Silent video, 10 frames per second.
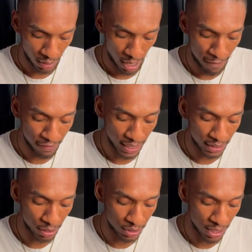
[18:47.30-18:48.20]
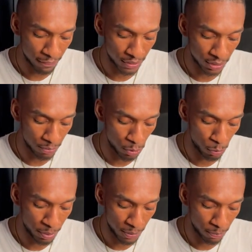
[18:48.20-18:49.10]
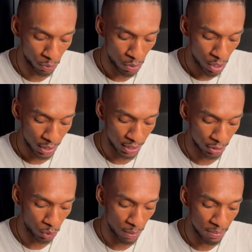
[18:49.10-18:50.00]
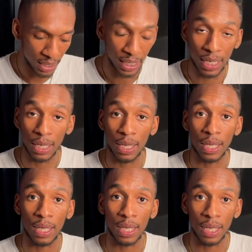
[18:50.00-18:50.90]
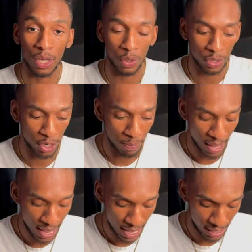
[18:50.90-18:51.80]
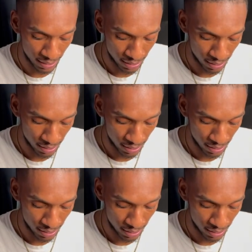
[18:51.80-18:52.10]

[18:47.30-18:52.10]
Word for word: I feel like there's definitely some new people that you are meeting on your path.